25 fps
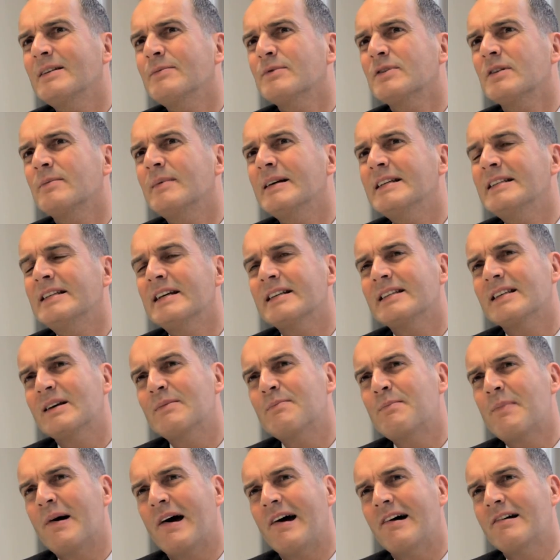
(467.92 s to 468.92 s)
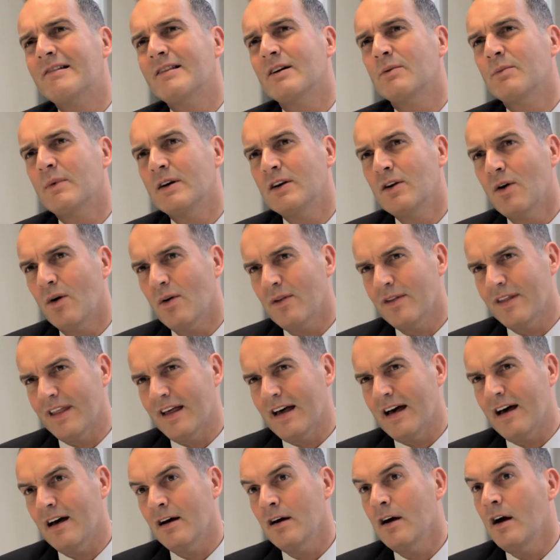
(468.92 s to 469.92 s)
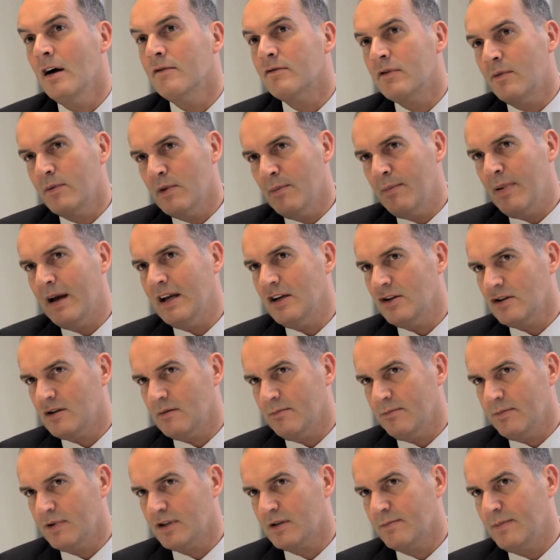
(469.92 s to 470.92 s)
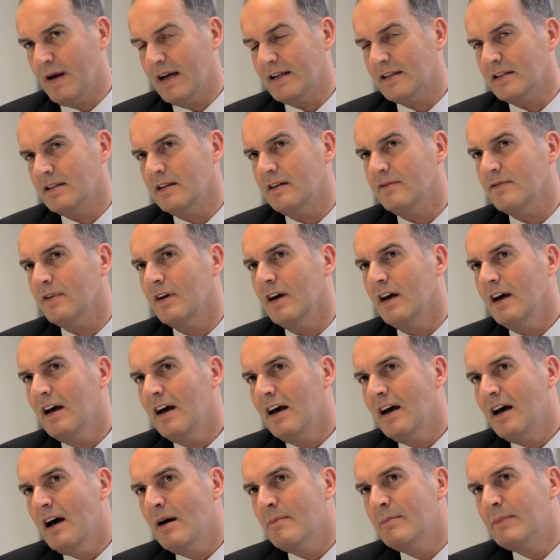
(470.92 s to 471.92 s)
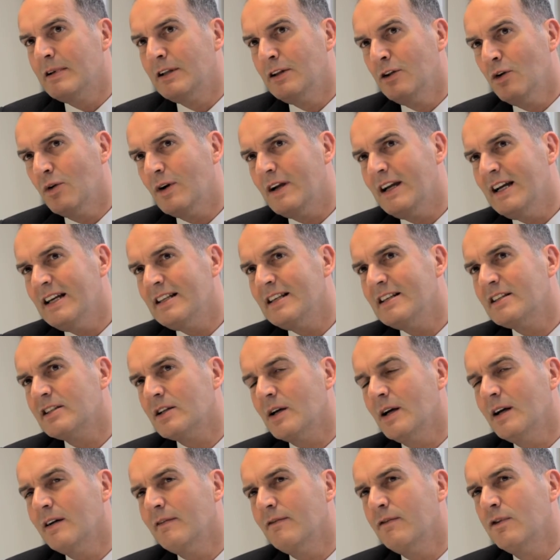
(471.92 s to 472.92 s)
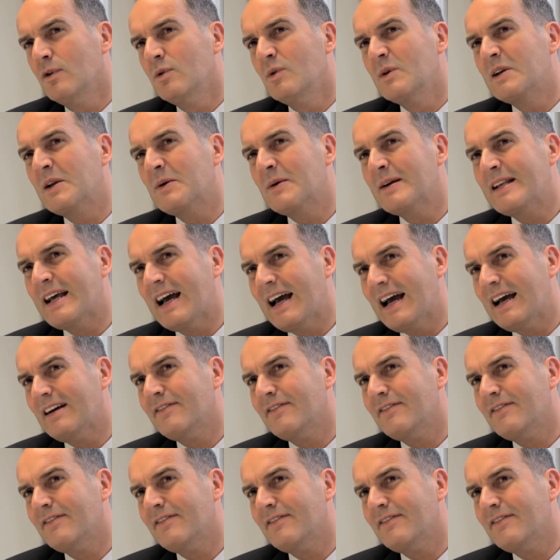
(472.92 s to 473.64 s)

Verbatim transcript: it seems to me disempowering that we're not there from the patient perspective. But looking at this going forward, it would